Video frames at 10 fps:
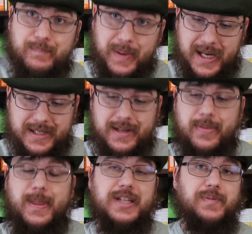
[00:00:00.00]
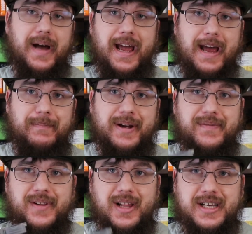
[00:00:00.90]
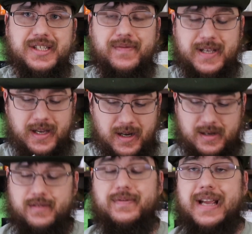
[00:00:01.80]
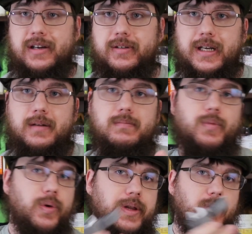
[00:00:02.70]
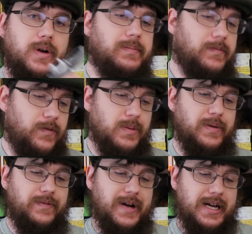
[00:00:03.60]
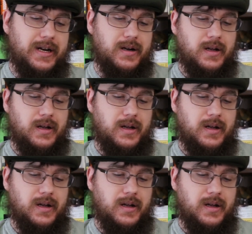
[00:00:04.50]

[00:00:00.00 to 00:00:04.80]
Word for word: But that's why I have my philosophy of carrying more than one form of fire.